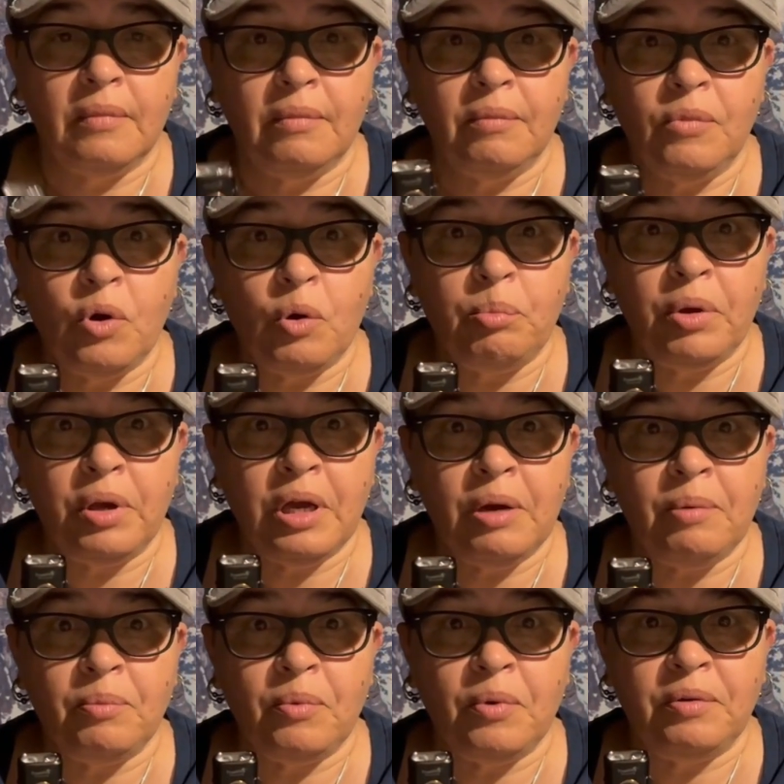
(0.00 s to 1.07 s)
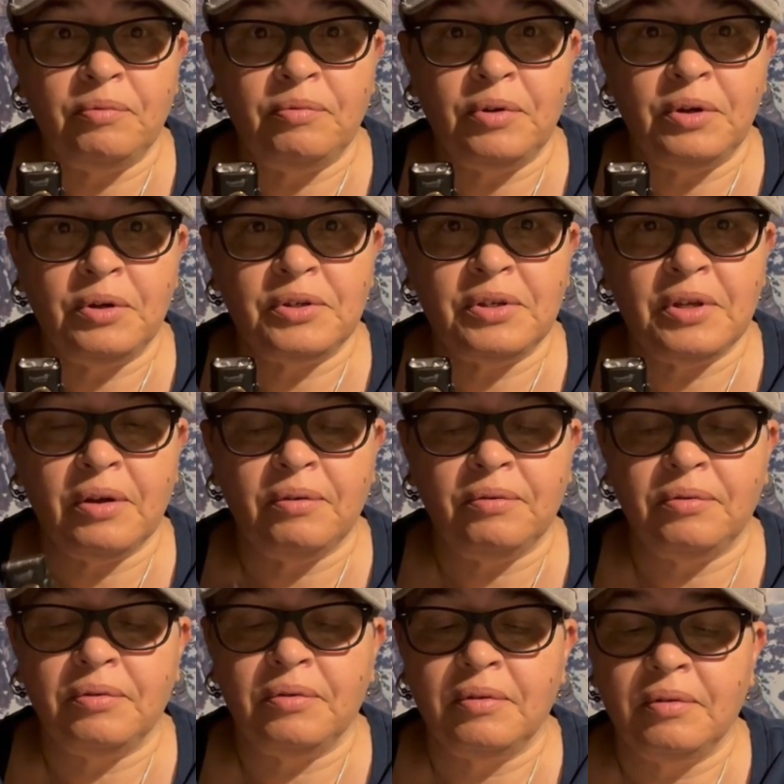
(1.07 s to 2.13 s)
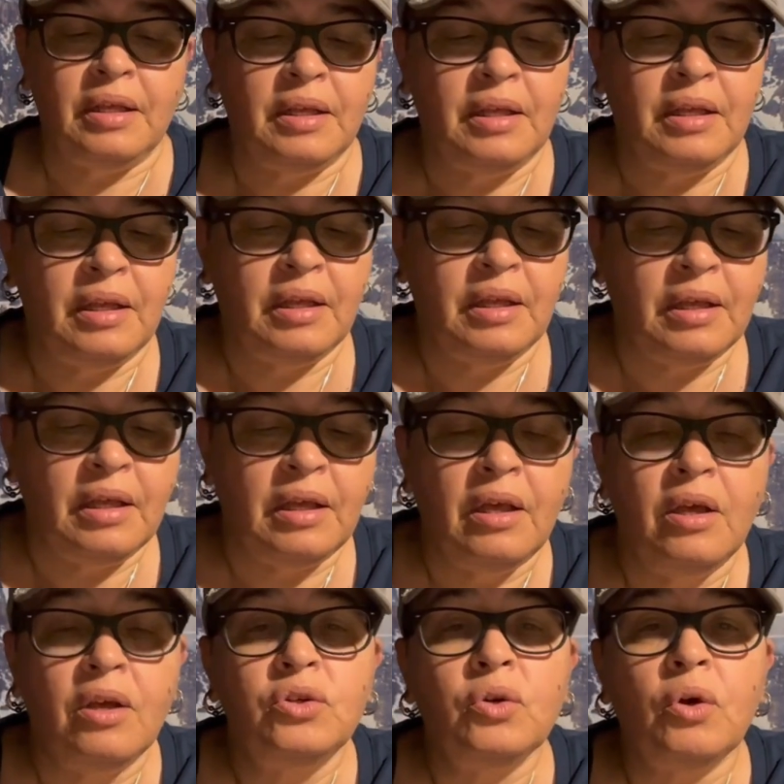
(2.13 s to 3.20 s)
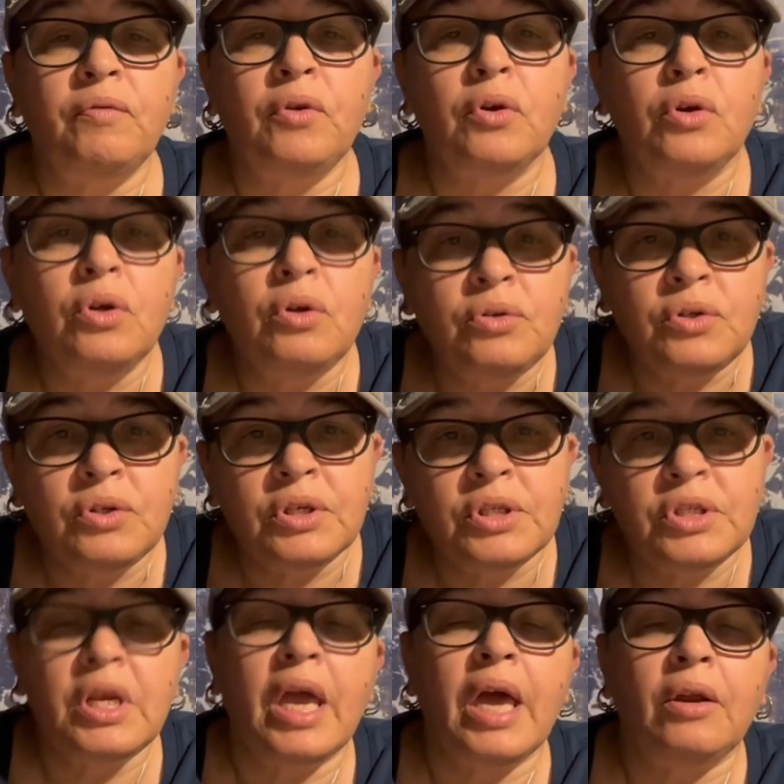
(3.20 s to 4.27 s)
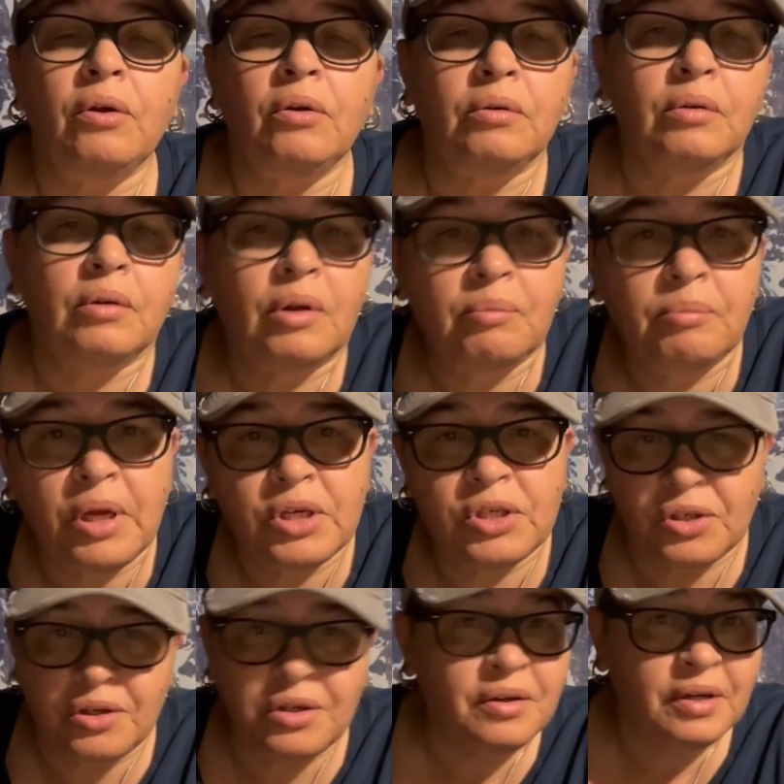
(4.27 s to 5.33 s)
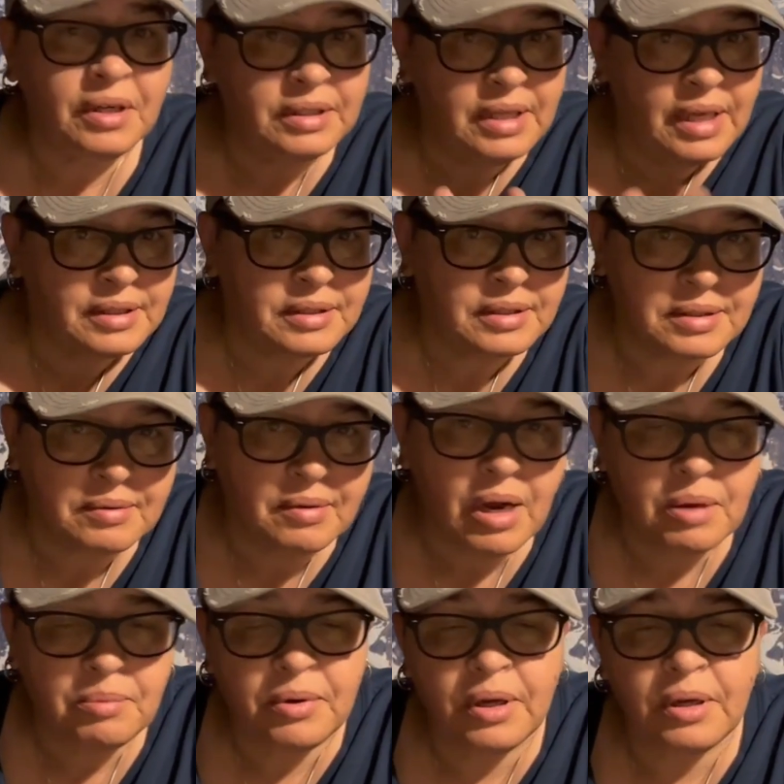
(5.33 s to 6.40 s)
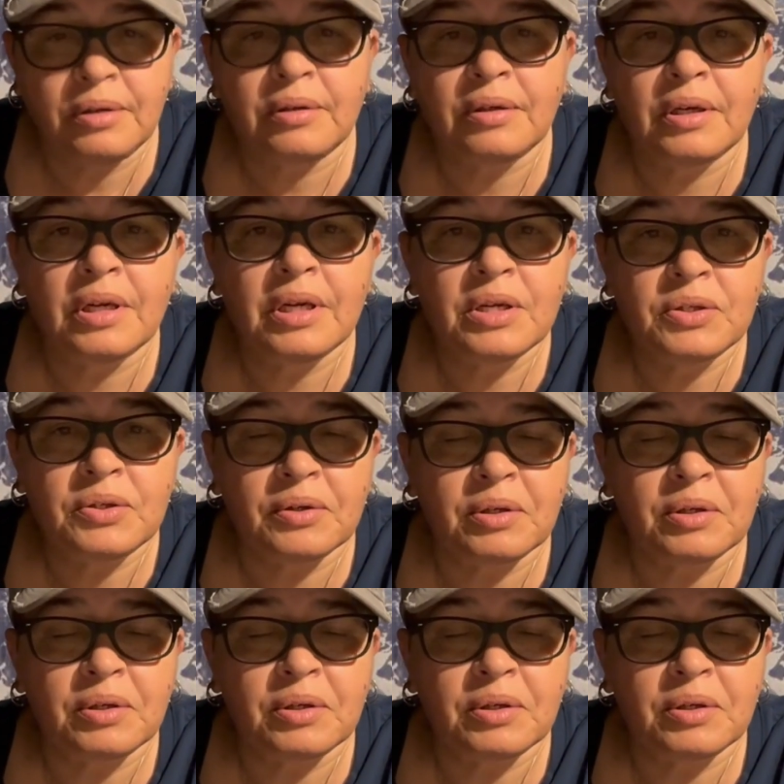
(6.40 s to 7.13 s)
go pick up one for yourself. So if you're new to the channel, make sure you hit that subscribe button, turn